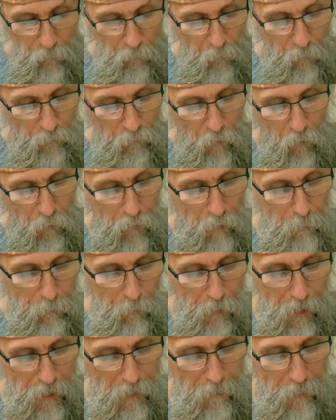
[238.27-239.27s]
we've already
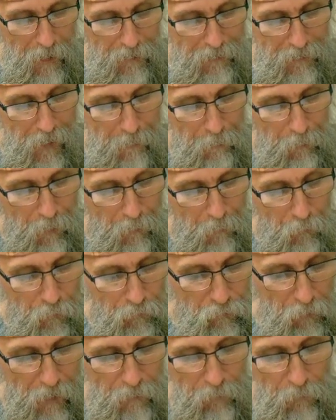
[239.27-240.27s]
prayed about that, but we'll
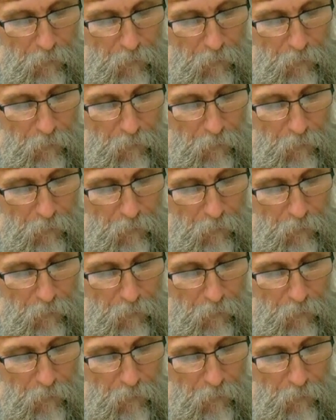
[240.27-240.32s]
try to